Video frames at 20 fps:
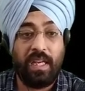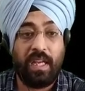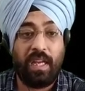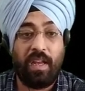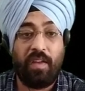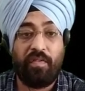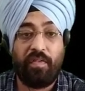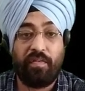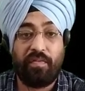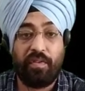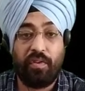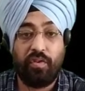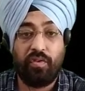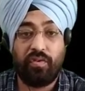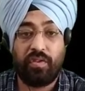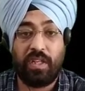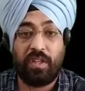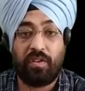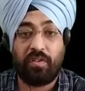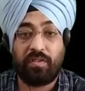if
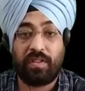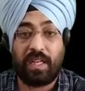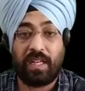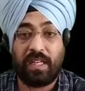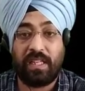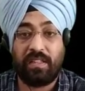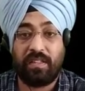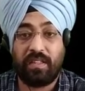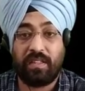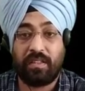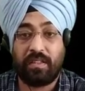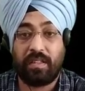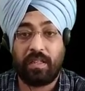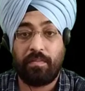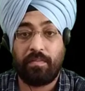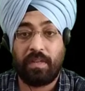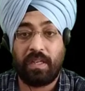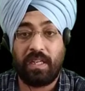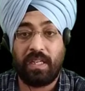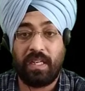fused heterocycle
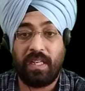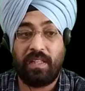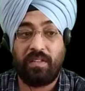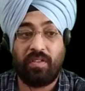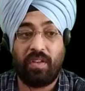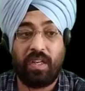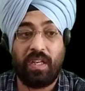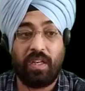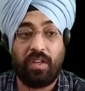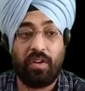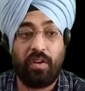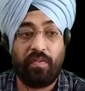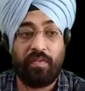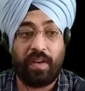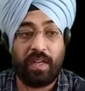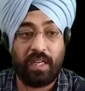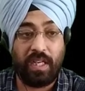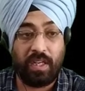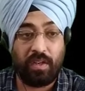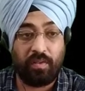system contains a ring of
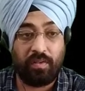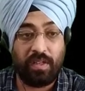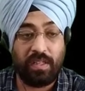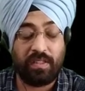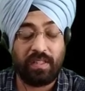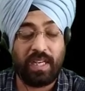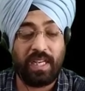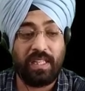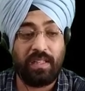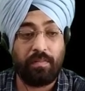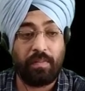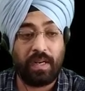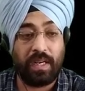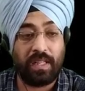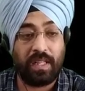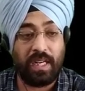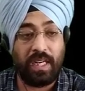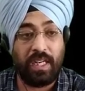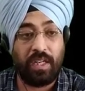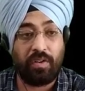unequal size
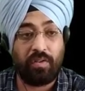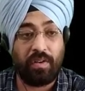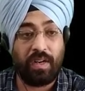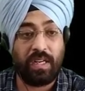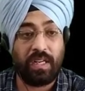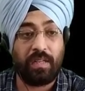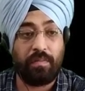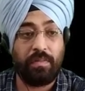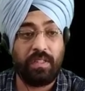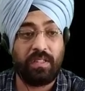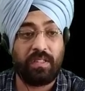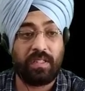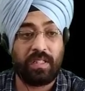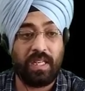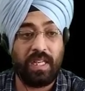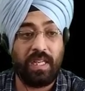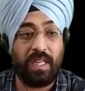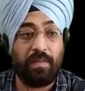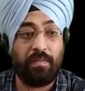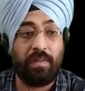but the heteroatom is
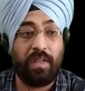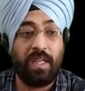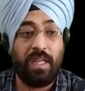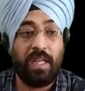same,